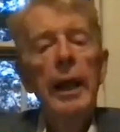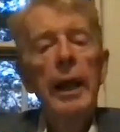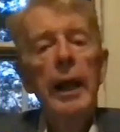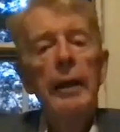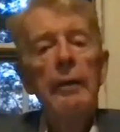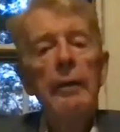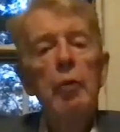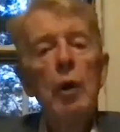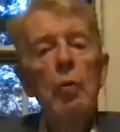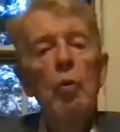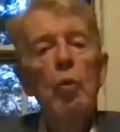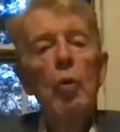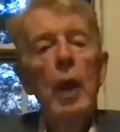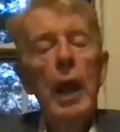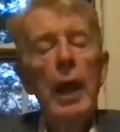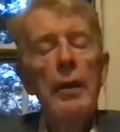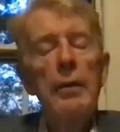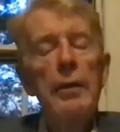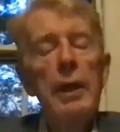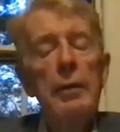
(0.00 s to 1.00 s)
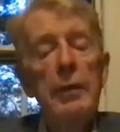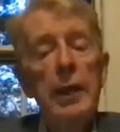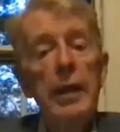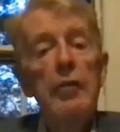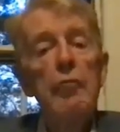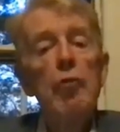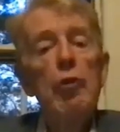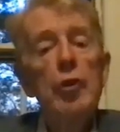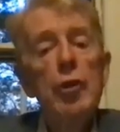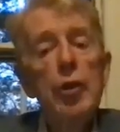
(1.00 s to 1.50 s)
And then
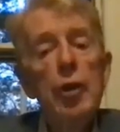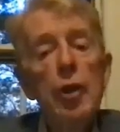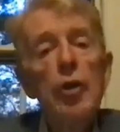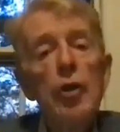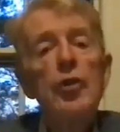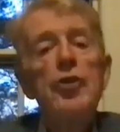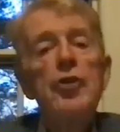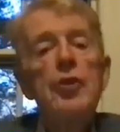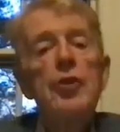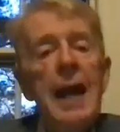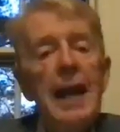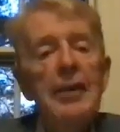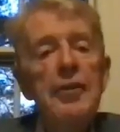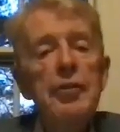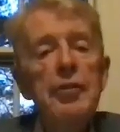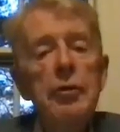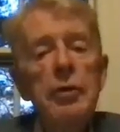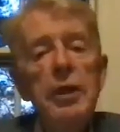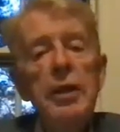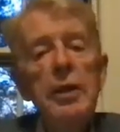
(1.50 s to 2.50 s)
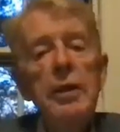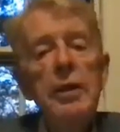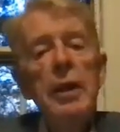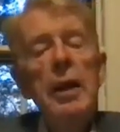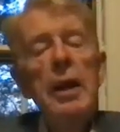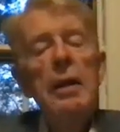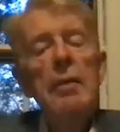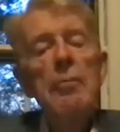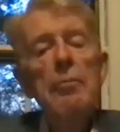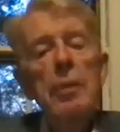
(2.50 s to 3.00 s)
it returns naturally
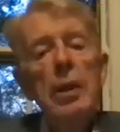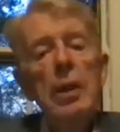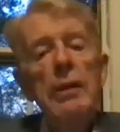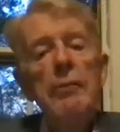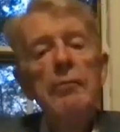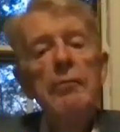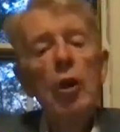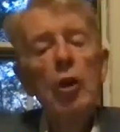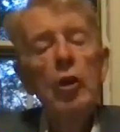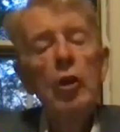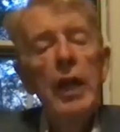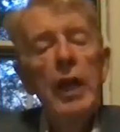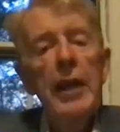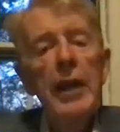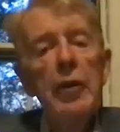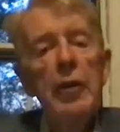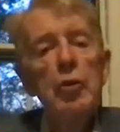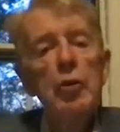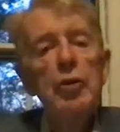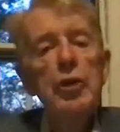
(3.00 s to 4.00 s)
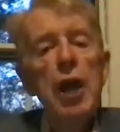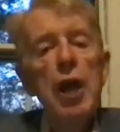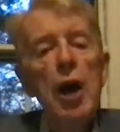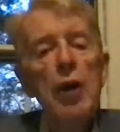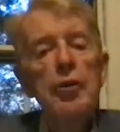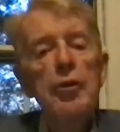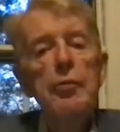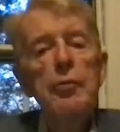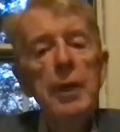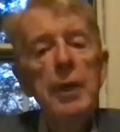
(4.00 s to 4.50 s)
in volcanoes and
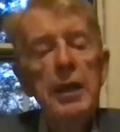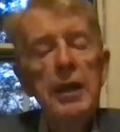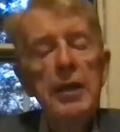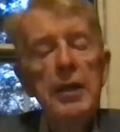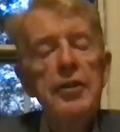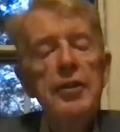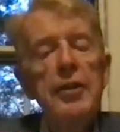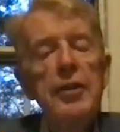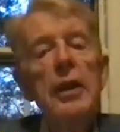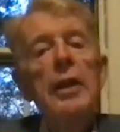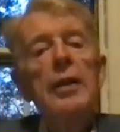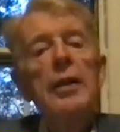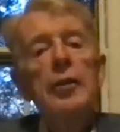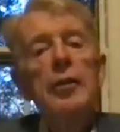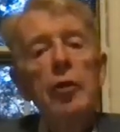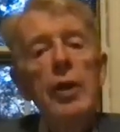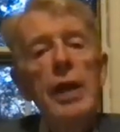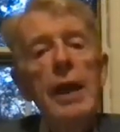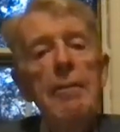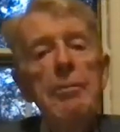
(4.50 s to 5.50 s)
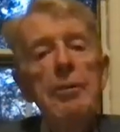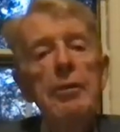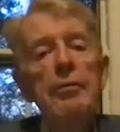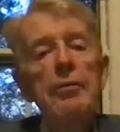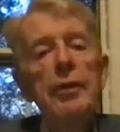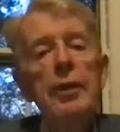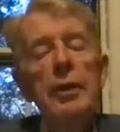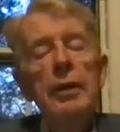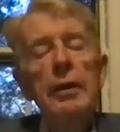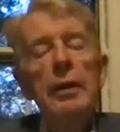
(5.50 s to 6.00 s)
hot springs to the
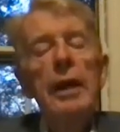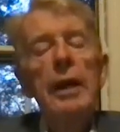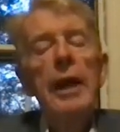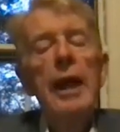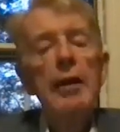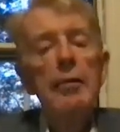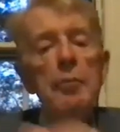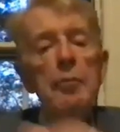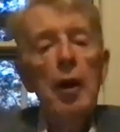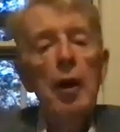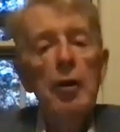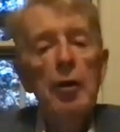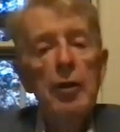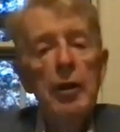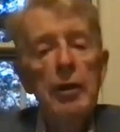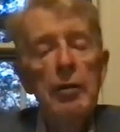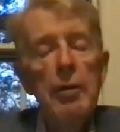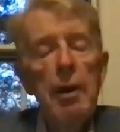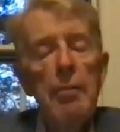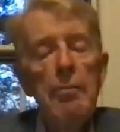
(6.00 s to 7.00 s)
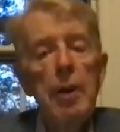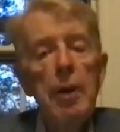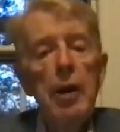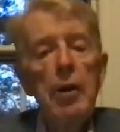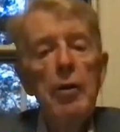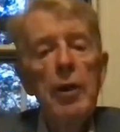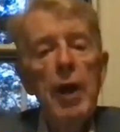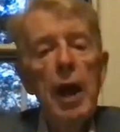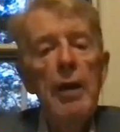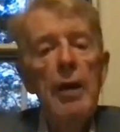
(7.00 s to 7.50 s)
atmosphere as part of
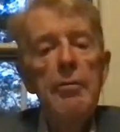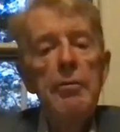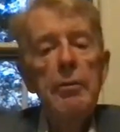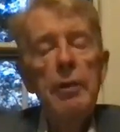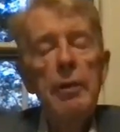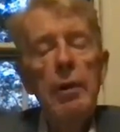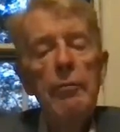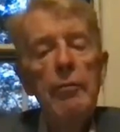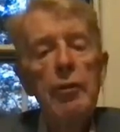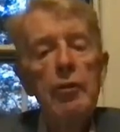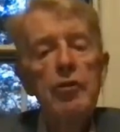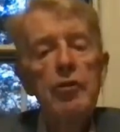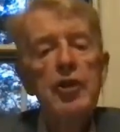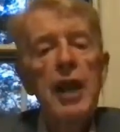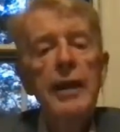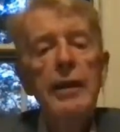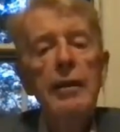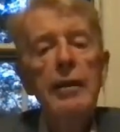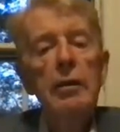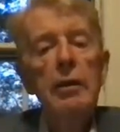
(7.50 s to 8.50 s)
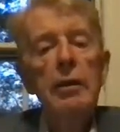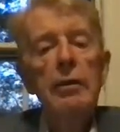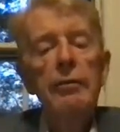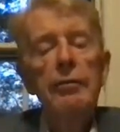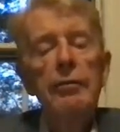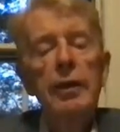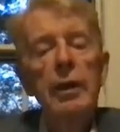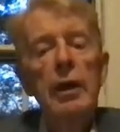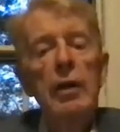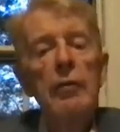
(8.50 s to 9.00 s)
the cycle
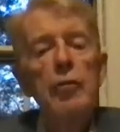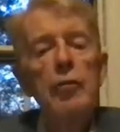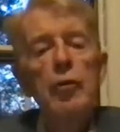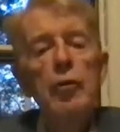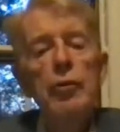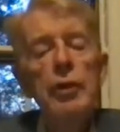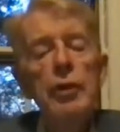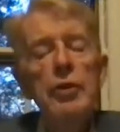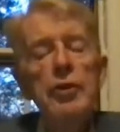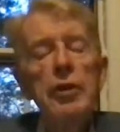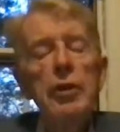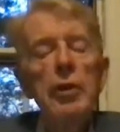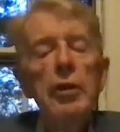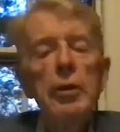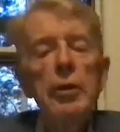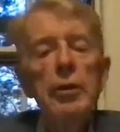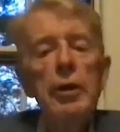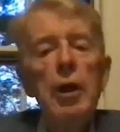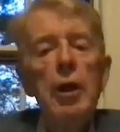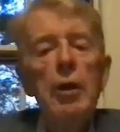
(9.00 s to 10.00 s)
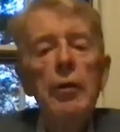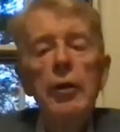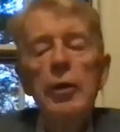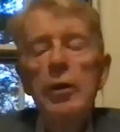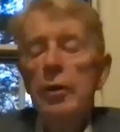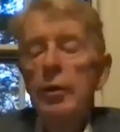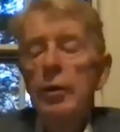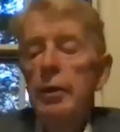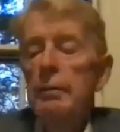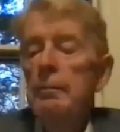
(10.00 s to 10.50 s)
of nutrients on the
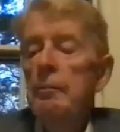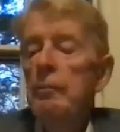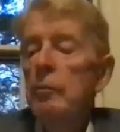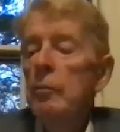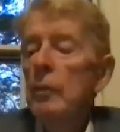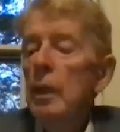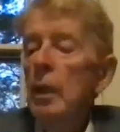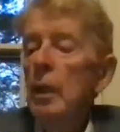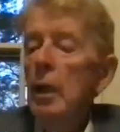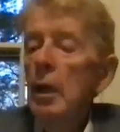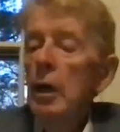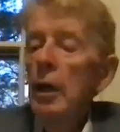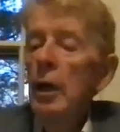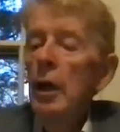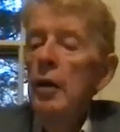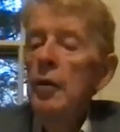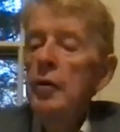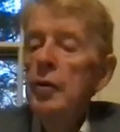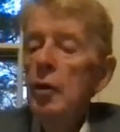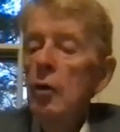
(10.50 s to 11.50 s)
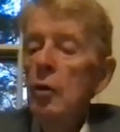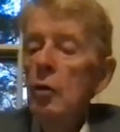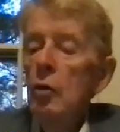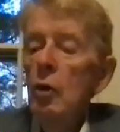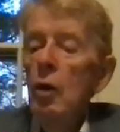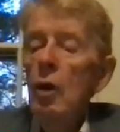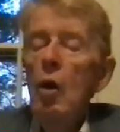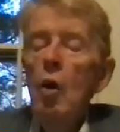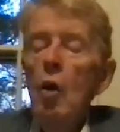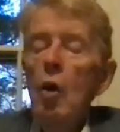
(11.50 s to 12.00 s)
Earth.
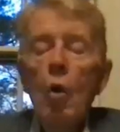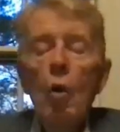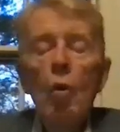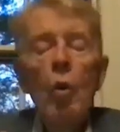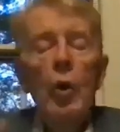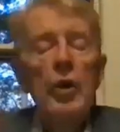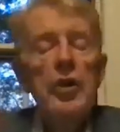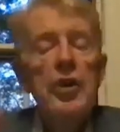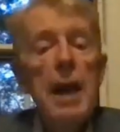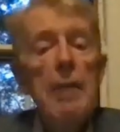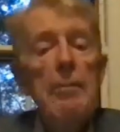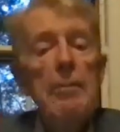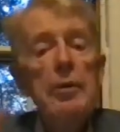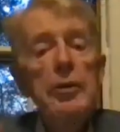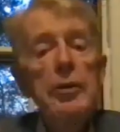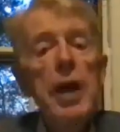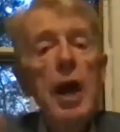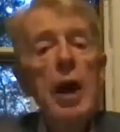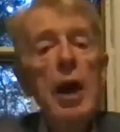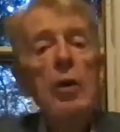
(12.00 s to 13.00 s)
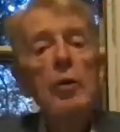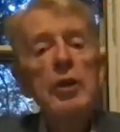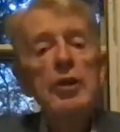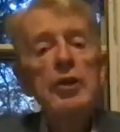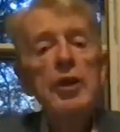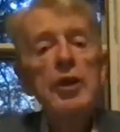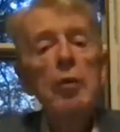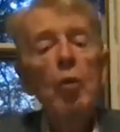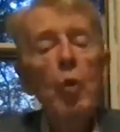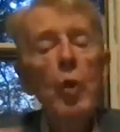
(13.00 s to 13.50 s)
So what has happened now
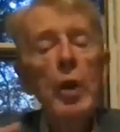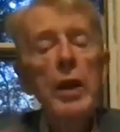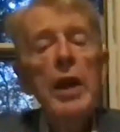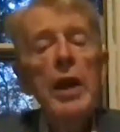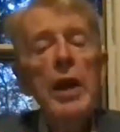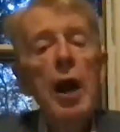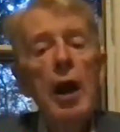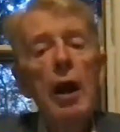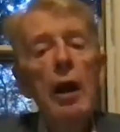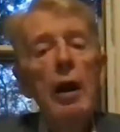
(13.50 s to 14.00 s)
is that we